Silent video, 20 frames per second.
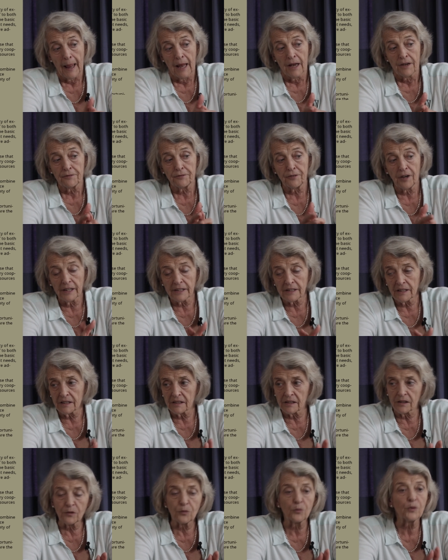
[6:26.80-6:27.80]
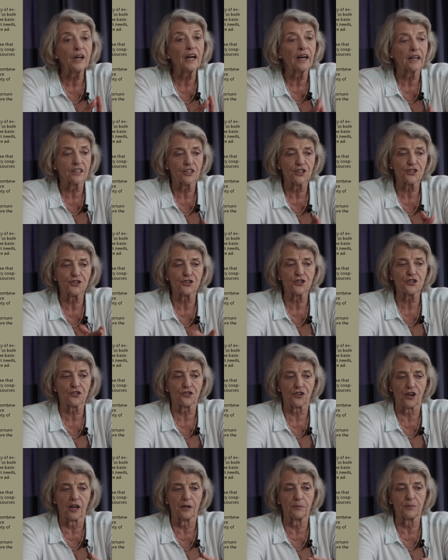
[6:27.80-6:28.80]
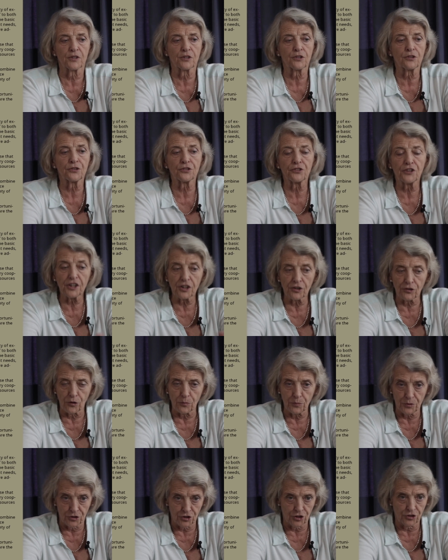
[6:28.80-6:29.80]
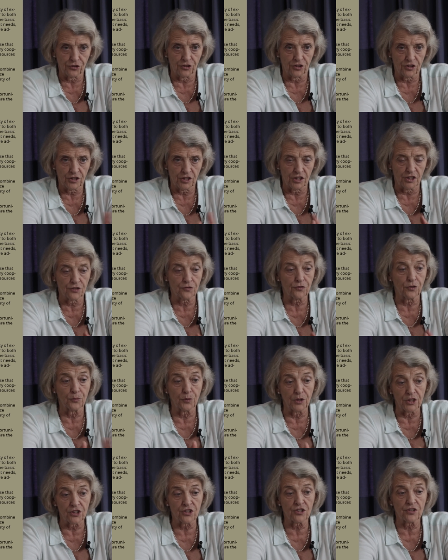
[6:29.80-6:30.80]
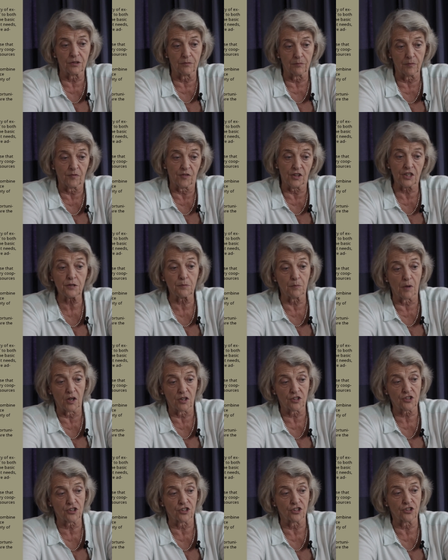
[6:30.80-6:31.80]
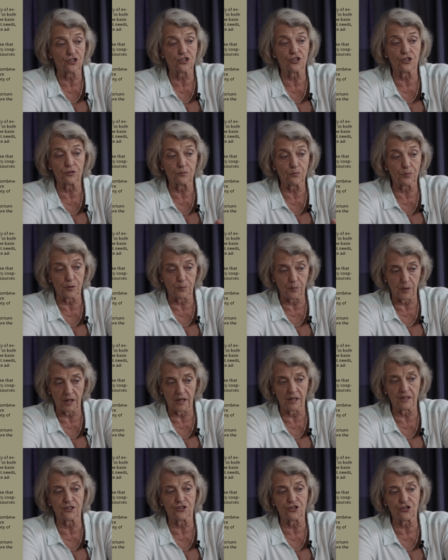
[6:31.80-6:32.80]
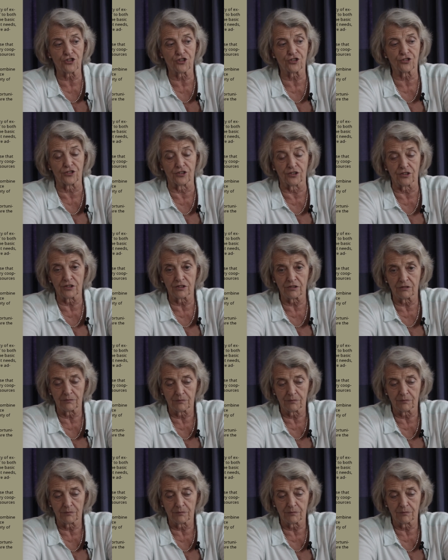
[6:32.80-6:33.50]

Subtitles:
Finally, we had to describe the career opportunities for which this master's should prepare the students.